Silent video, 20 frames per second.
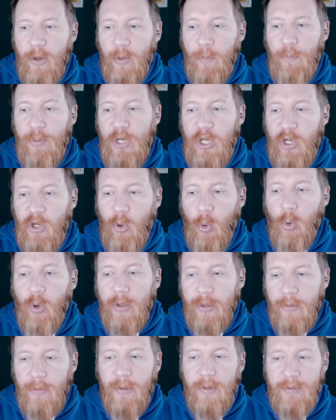on
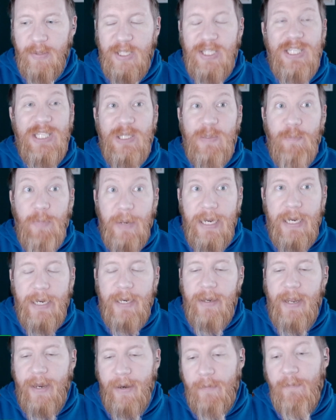pure
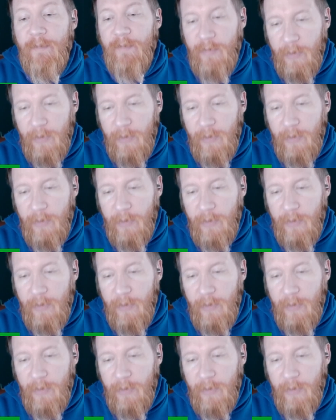speed. And